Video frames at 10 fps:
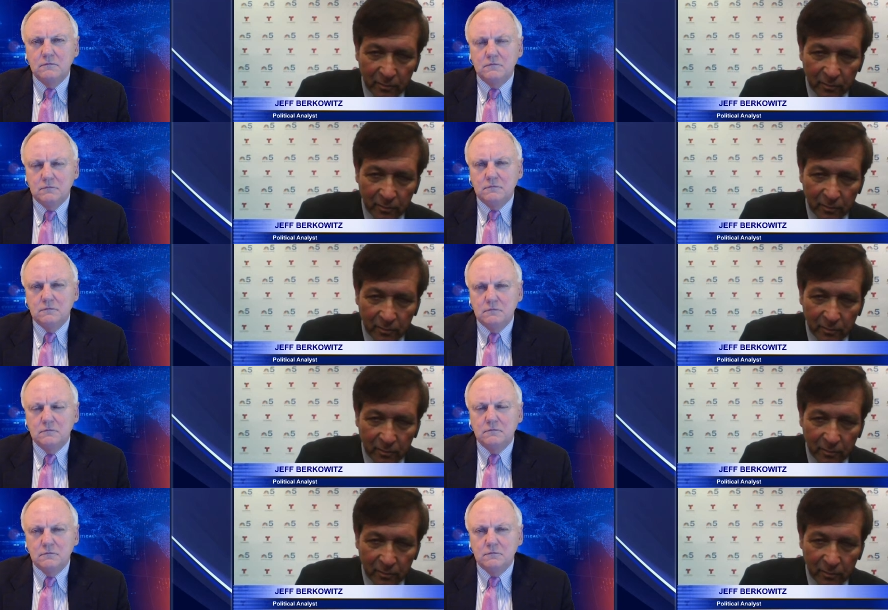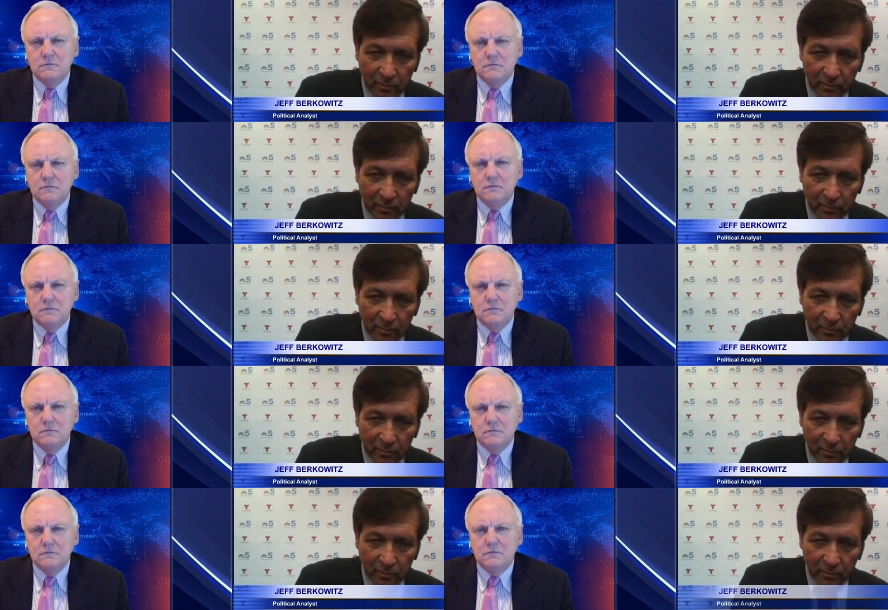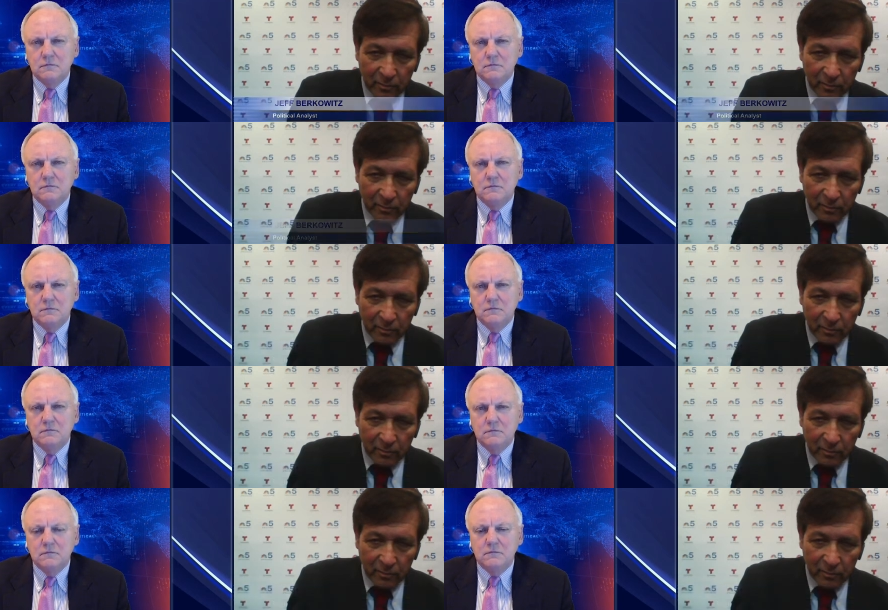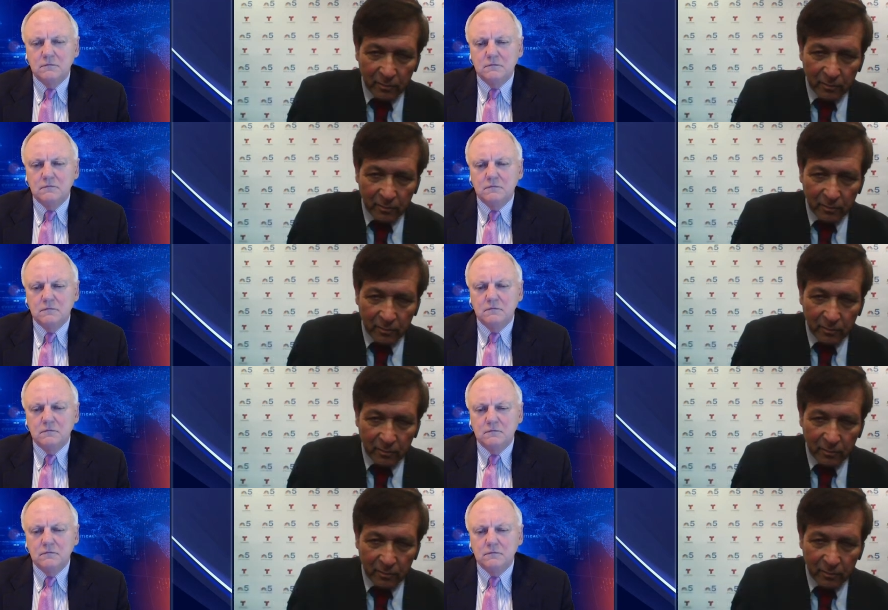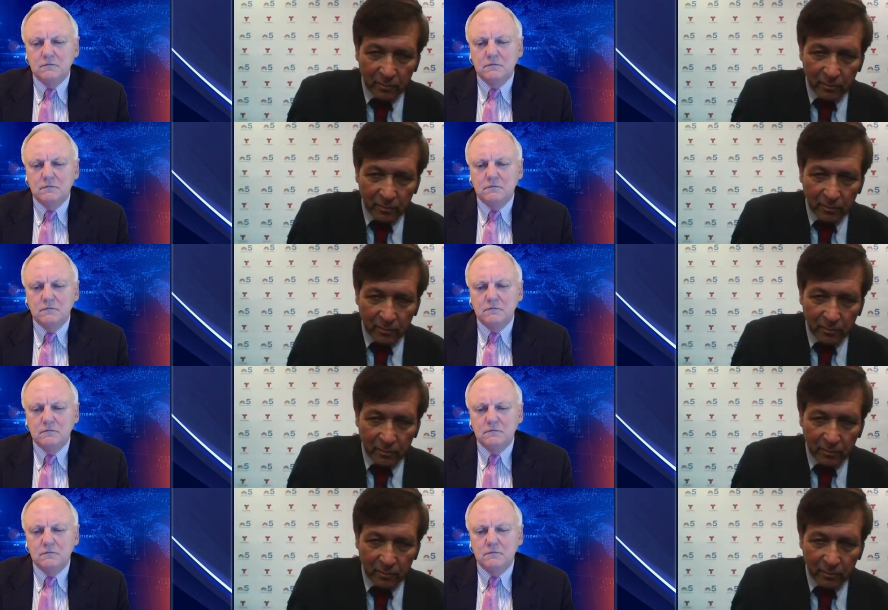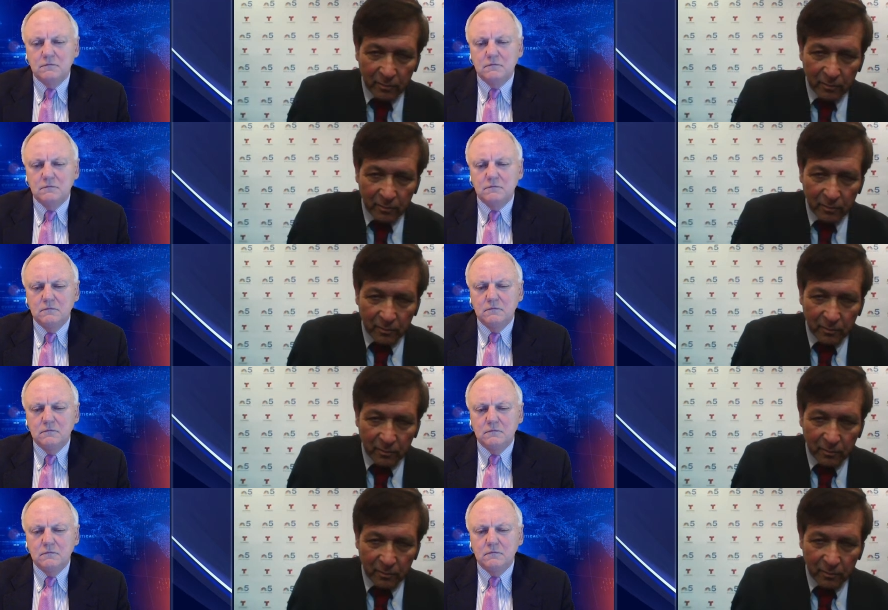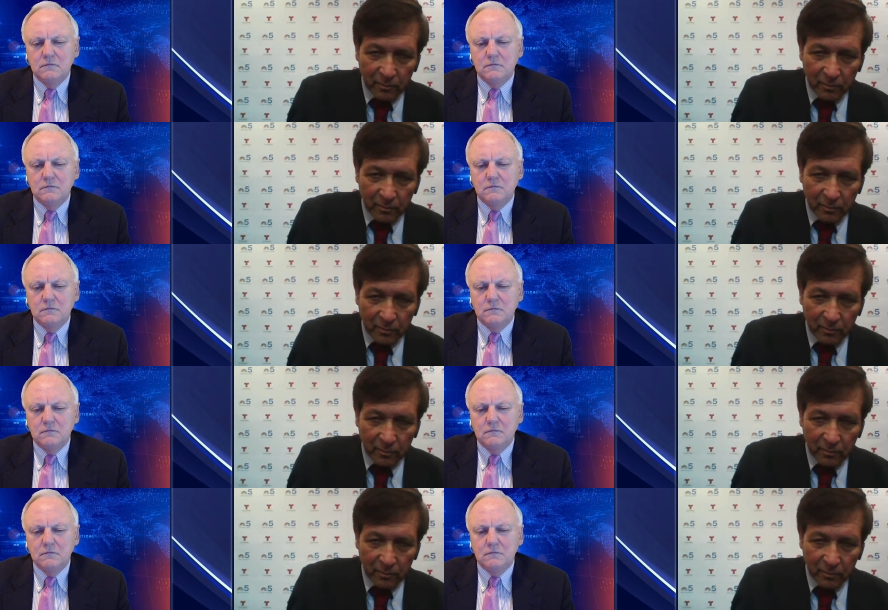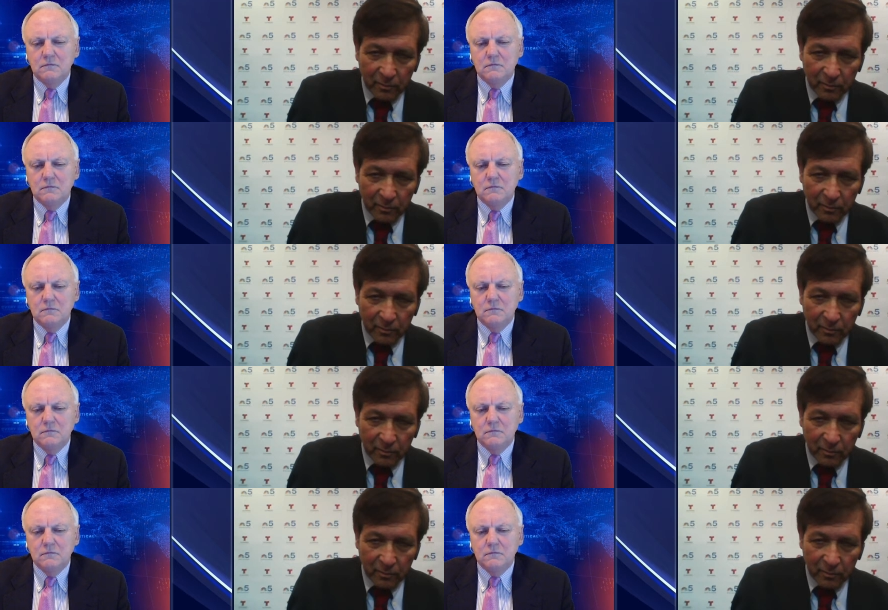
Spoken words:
(silence)